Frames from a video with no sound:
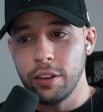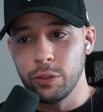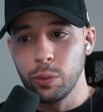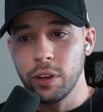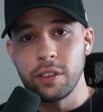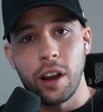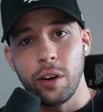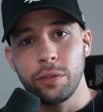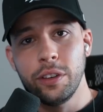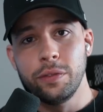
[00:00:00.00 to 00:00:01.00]
I just want to start
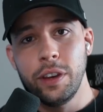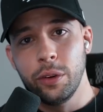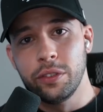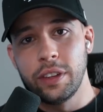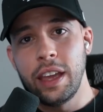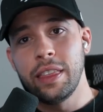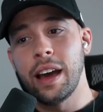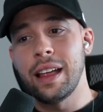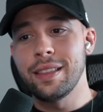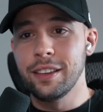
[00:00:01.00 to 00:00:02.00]
off this video saying
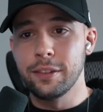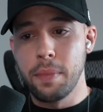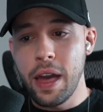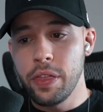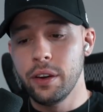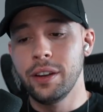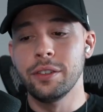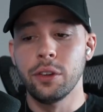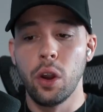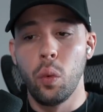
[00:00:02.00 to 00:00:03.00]
that this method
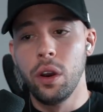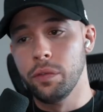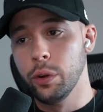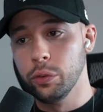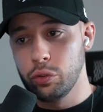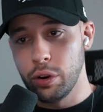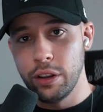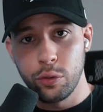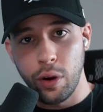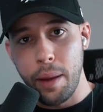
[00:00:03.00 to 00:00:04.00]
is not one of those
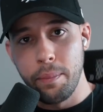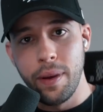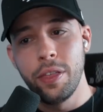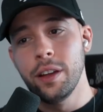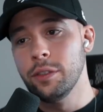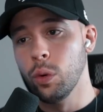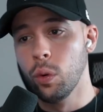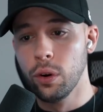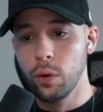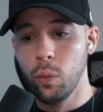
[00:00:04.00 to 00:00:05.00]
transcribe methods
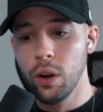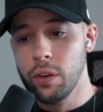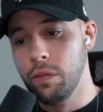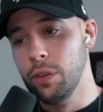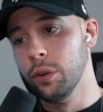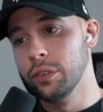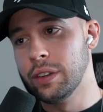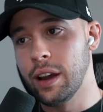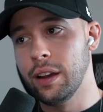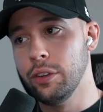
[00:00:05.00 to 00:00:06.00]
or one of those
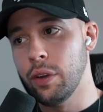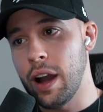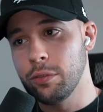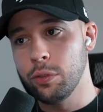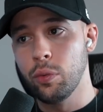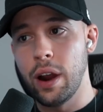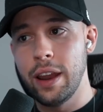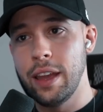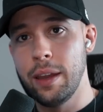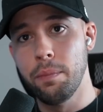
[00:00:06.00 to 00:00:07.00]
that you have to
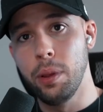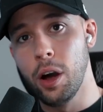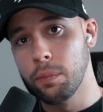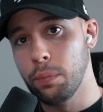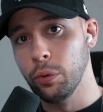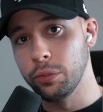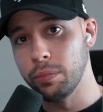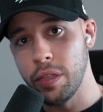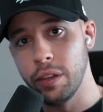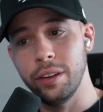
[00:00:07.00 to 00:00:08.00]
write a blog post
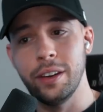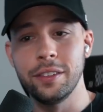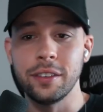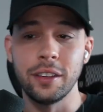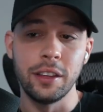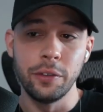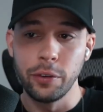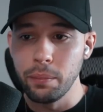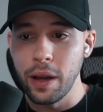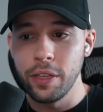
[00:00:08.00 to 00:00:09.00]
method. This is a
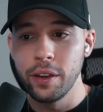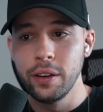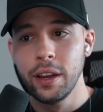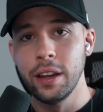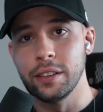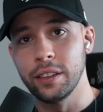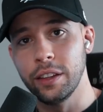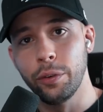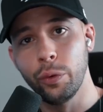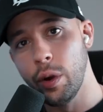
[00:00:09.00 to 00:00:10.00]
different method. It's a
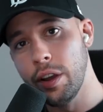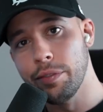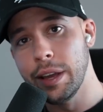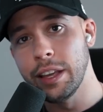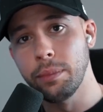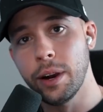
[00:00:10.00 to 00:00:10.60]
different way of making